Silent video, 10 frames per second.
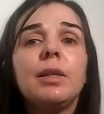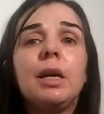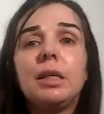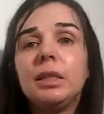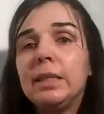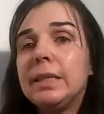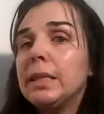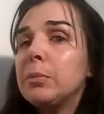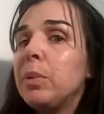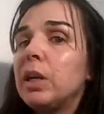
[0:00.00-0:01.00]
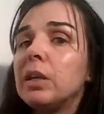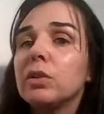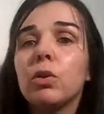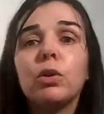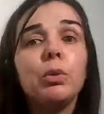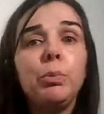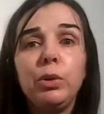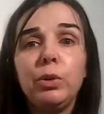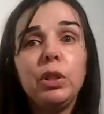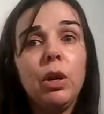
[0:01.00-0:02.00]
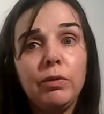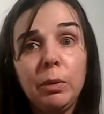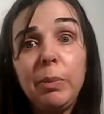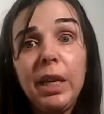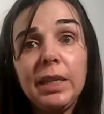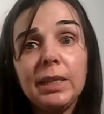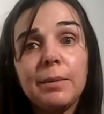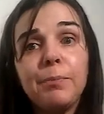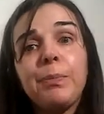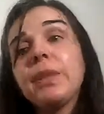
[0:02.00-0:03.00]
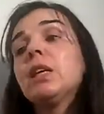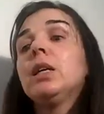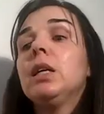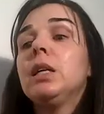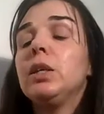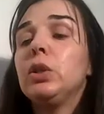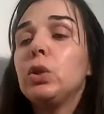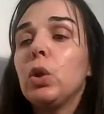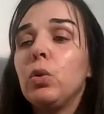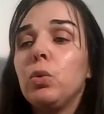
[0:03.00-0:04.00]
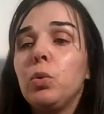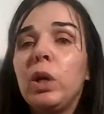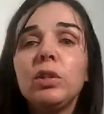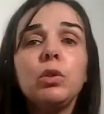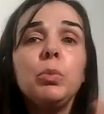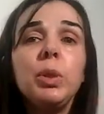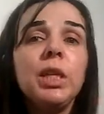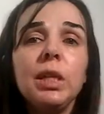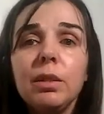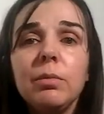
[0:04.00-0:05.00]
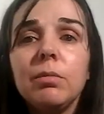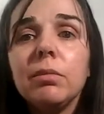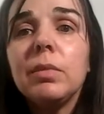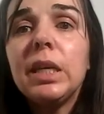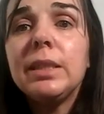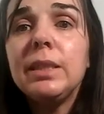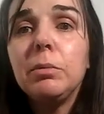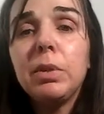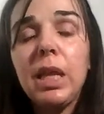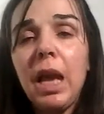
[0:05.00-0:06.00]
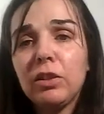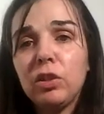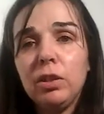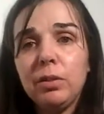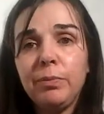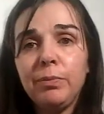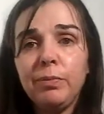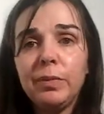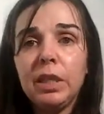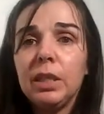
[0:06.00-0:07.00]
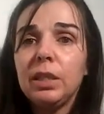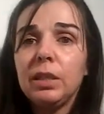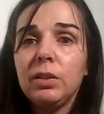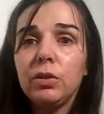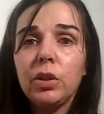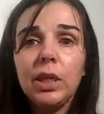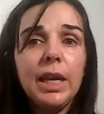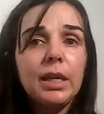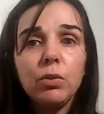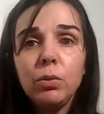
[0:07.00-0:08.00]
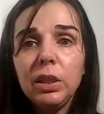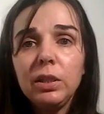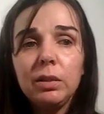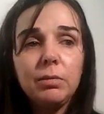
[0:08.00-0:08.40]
artistic part or the beauty of the place. So what could be a simple action? To connect with,